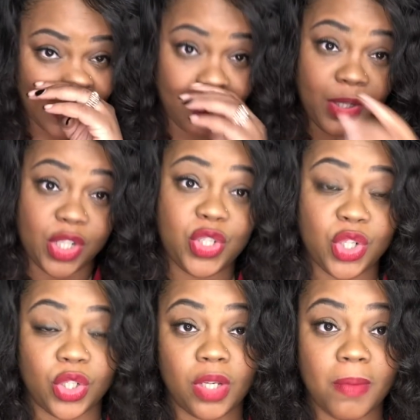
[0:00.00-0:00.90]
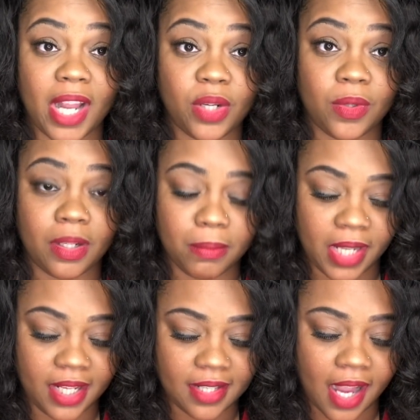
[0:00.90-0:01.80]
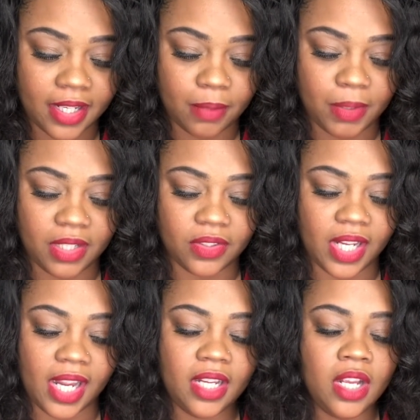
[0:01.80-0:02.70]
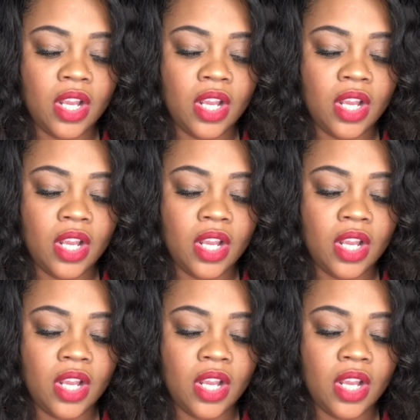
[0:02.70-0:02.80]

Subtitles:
And I'm going to show you by doing a blank document, okay?